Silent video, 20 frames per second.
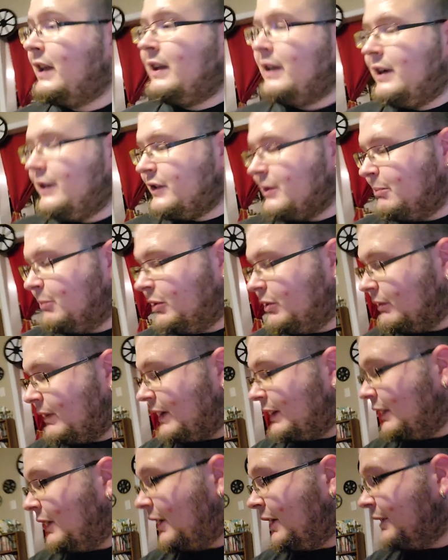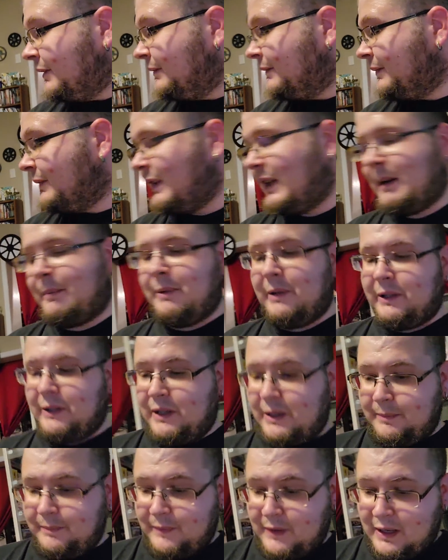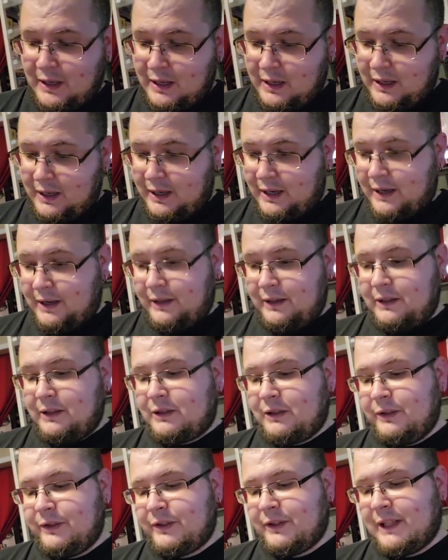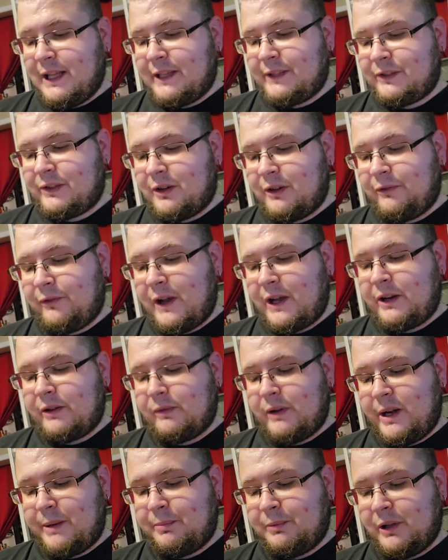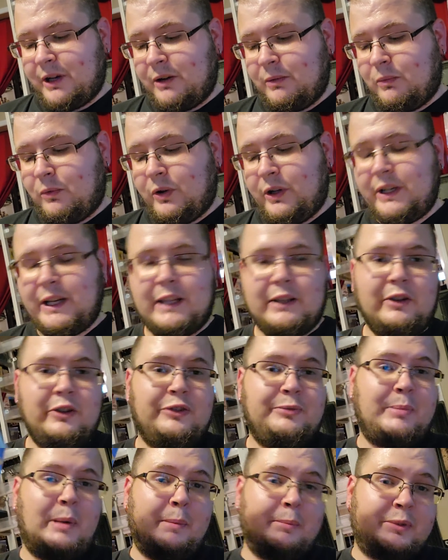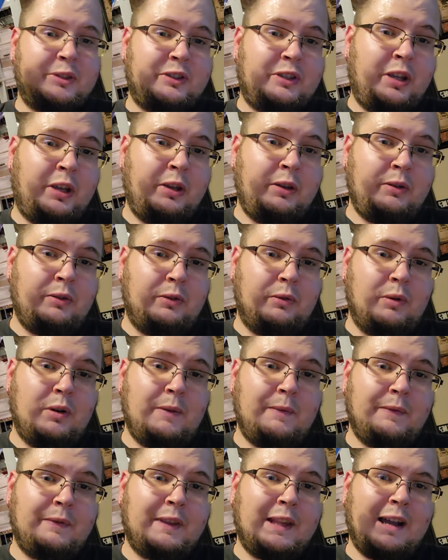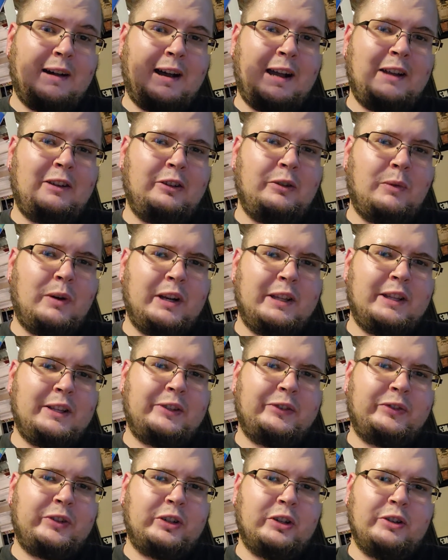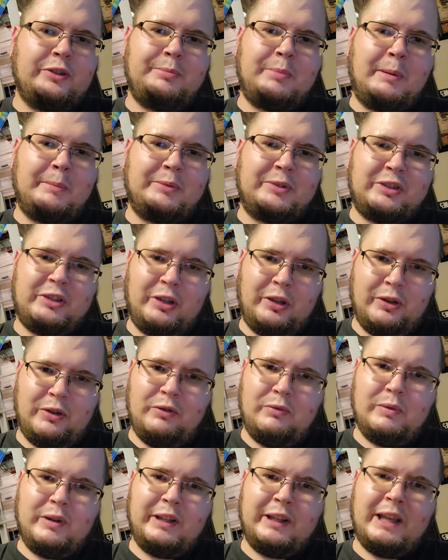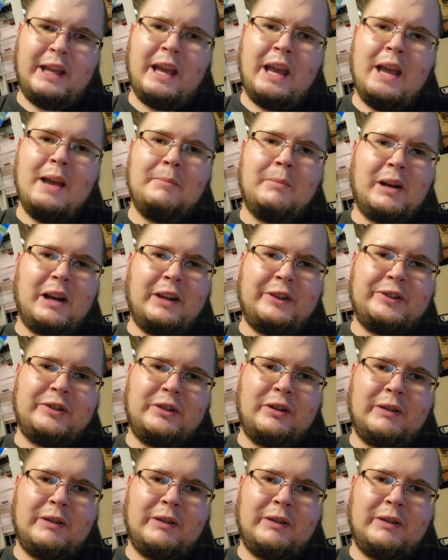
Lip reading: Here's a Blu-ray lot that I picked up. It includes The Last Starfighter, Ready Player One, and Goosebumps 2. Now, I only wanted this for Goosebumps 2, really, but I also